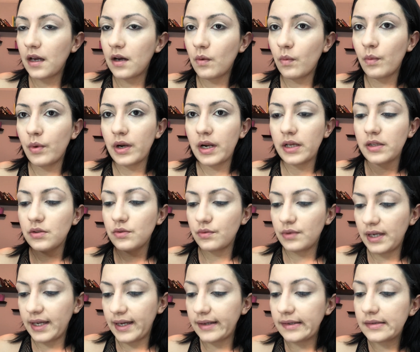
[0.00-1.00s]
What I do
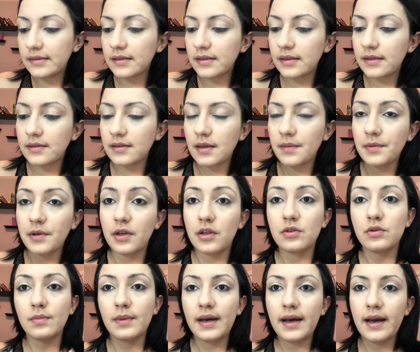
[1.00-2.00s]
next is I'm going
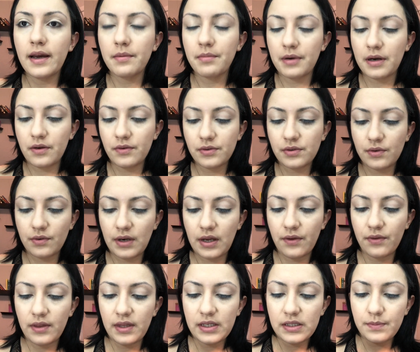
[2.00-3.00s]
to do my eyebrows. So now
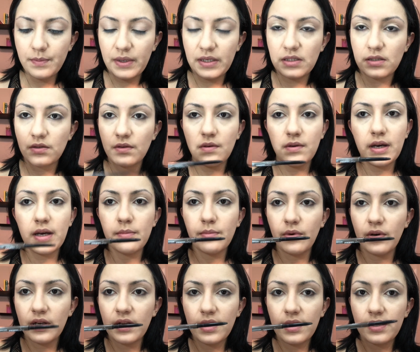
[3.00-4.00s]
this pencil, I
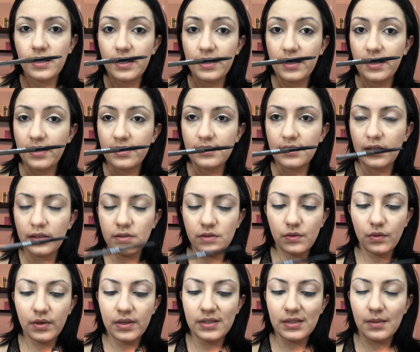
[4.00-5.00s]
bought it at a 99-cent
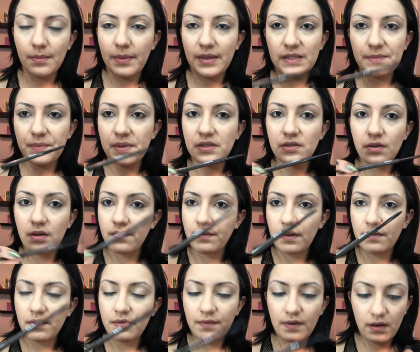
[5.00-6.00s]
store. It's the best pencil I've
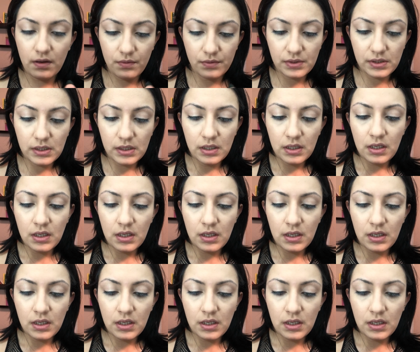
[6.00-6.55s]
ever found.